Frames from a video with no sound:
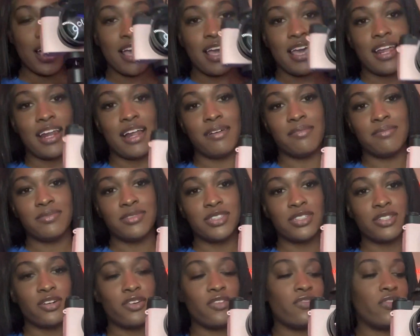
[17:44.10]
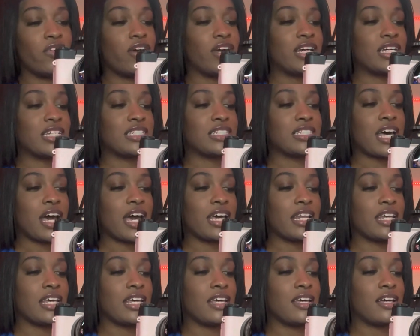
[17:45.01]
And I'm so very
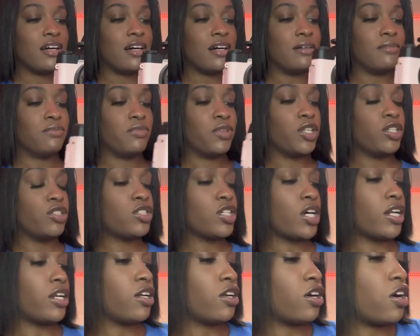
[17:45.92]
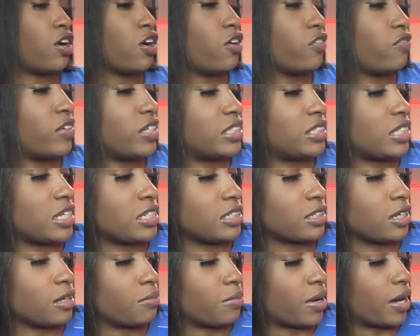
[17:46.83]
excited. When you turn it off, it says
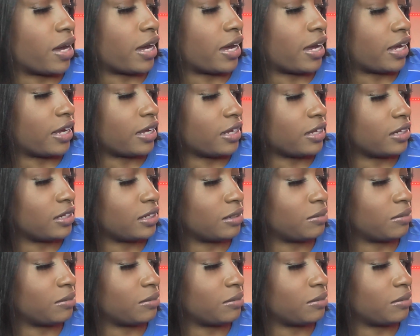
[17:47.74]
goodbye.